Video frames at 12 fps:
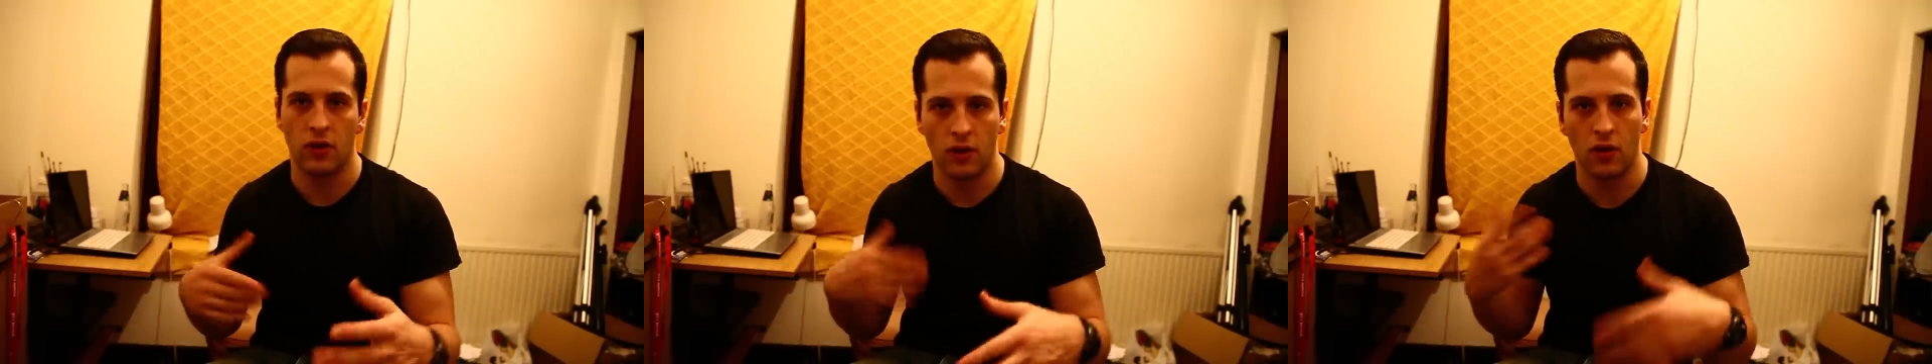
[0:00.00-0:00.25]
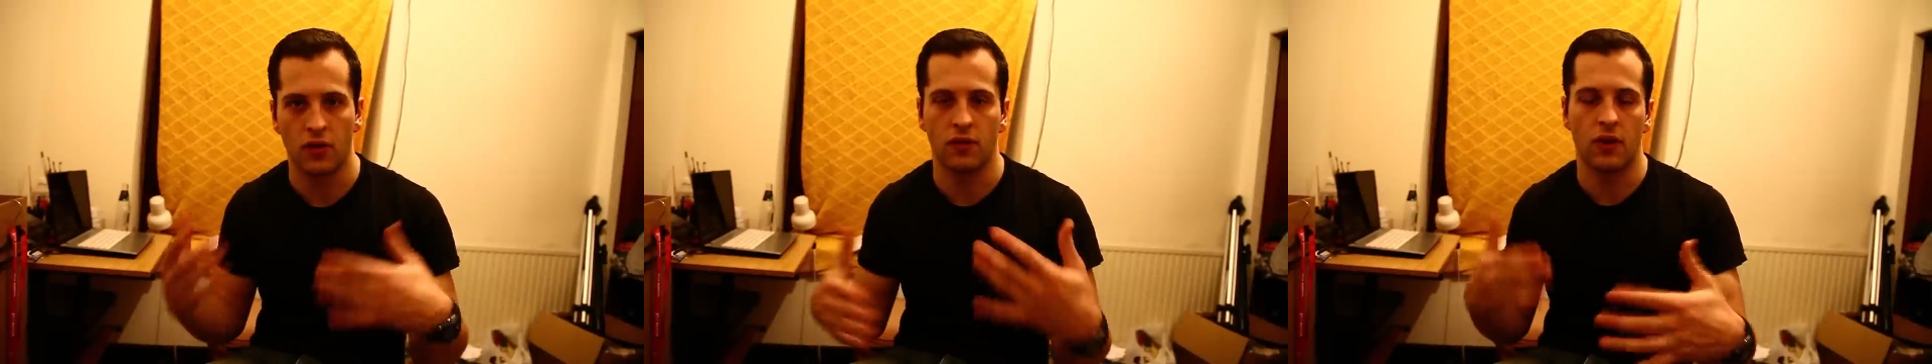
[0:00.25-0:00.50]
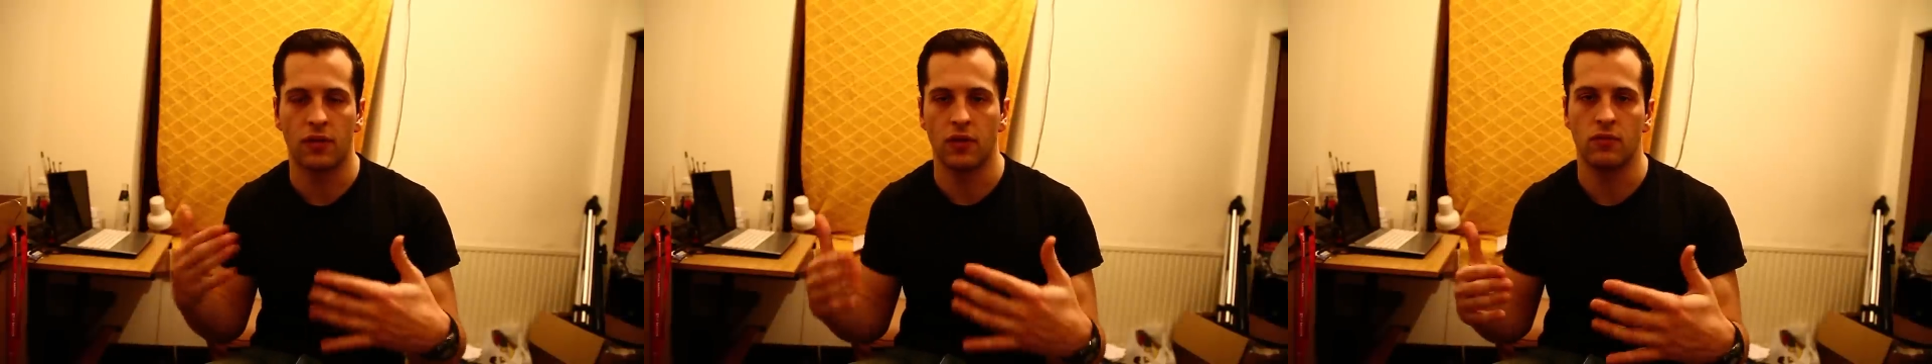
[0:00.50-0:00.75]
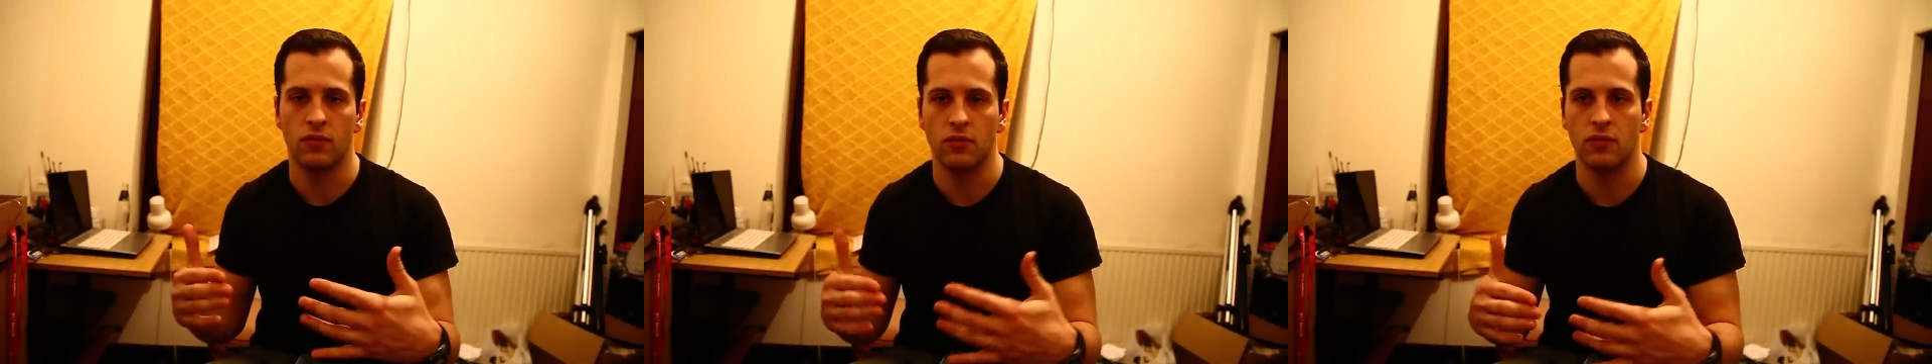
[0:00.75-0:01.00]
lots of
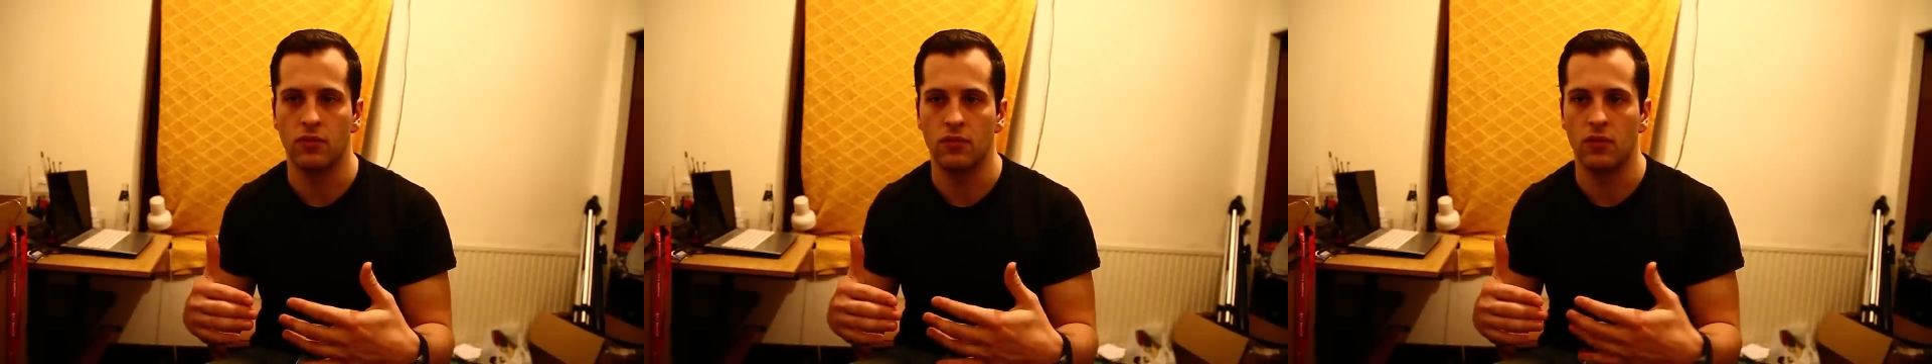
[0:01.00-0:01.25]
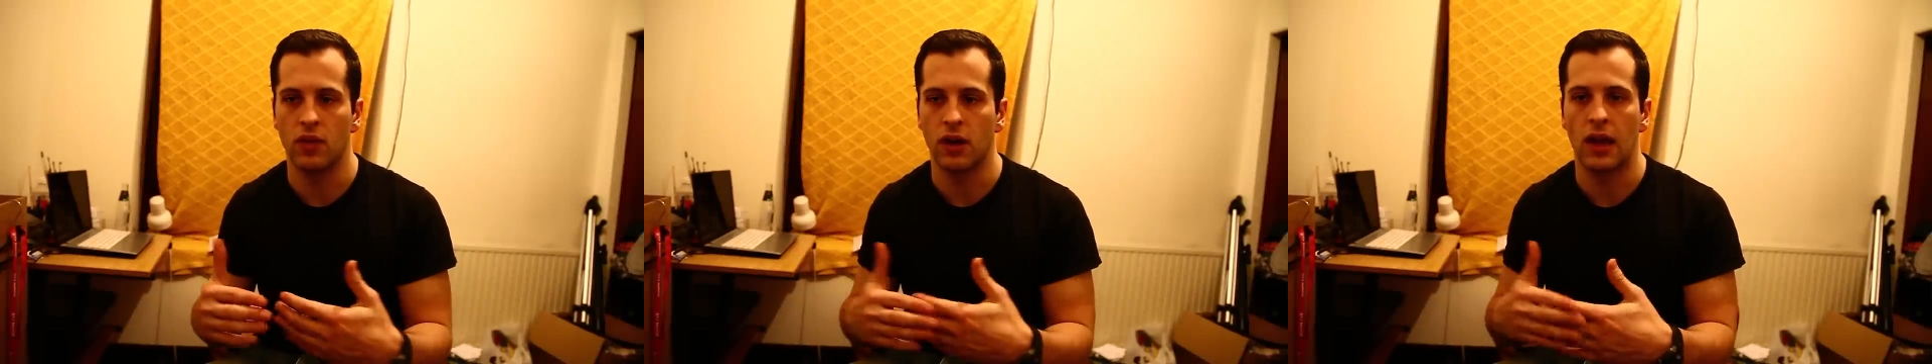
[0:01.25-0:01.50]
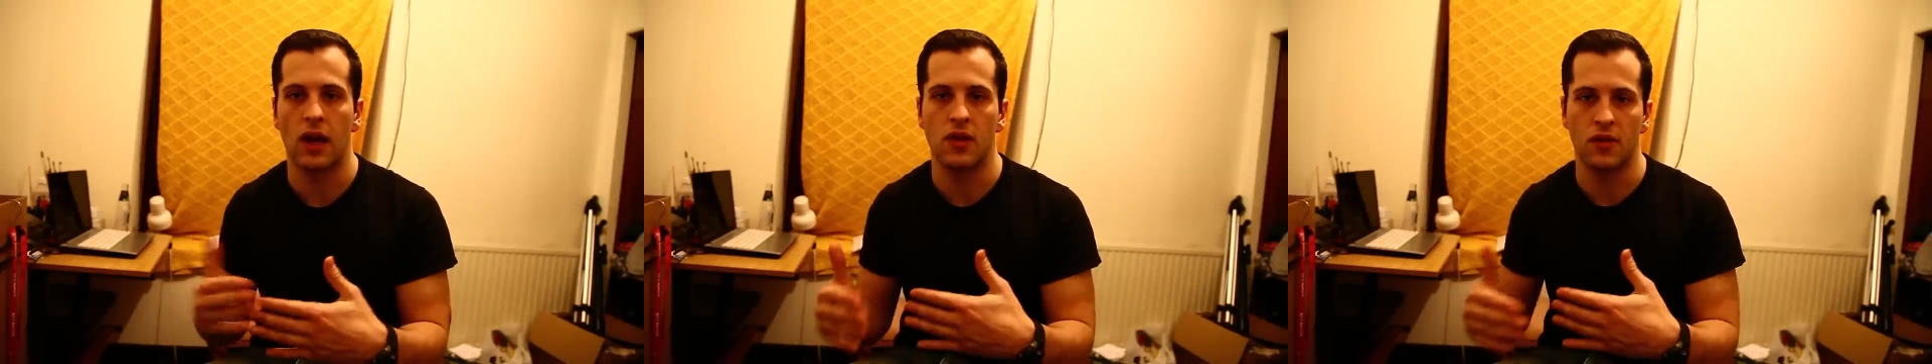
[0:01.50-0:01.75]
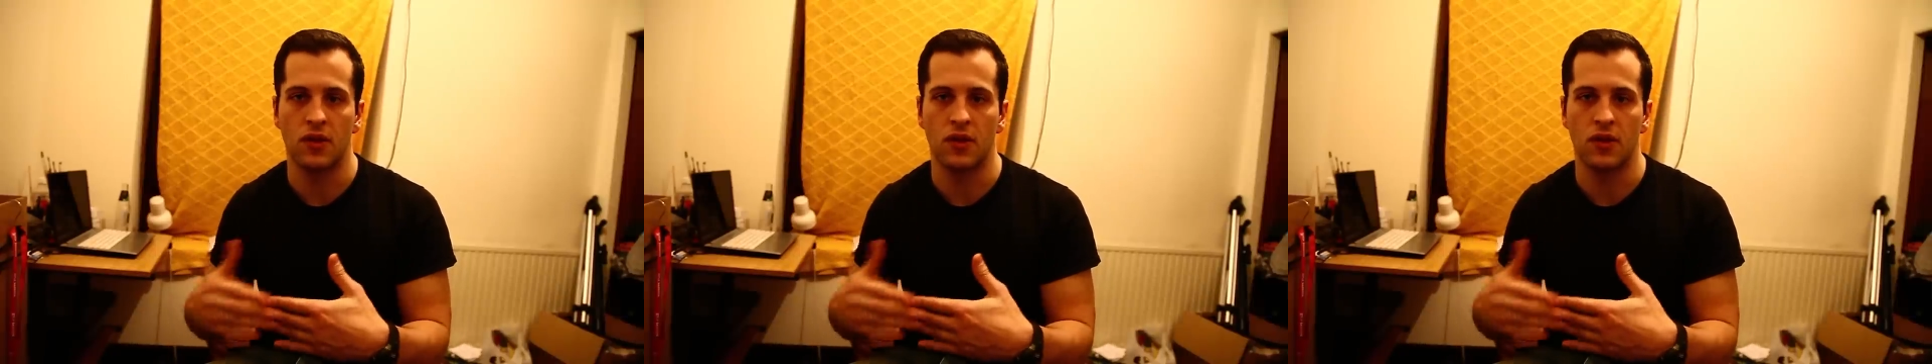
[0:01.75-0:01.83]
different occasions,